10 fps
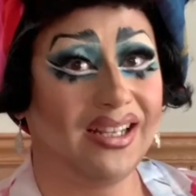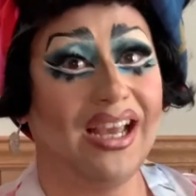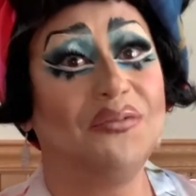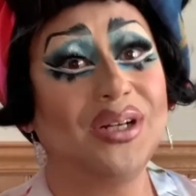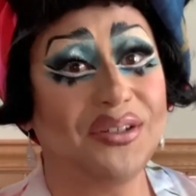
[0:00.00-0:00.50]

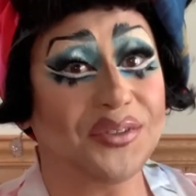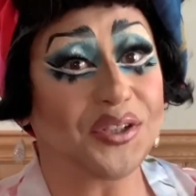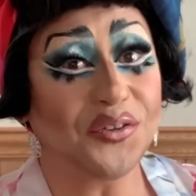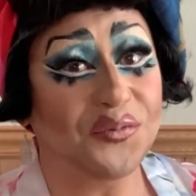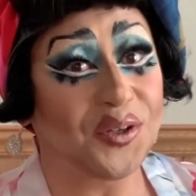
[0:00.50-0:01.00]
and whatever
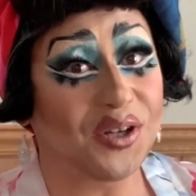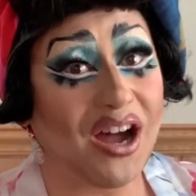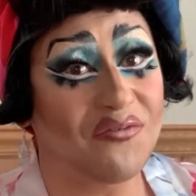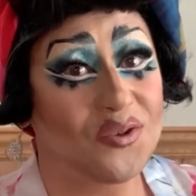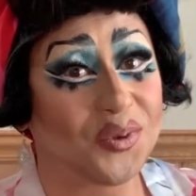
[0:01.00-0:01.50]
you feel
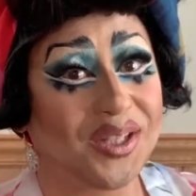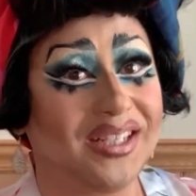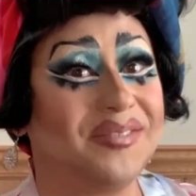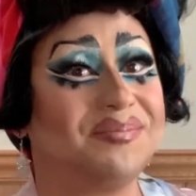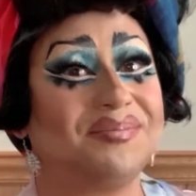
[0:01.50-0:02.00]
comfortable in.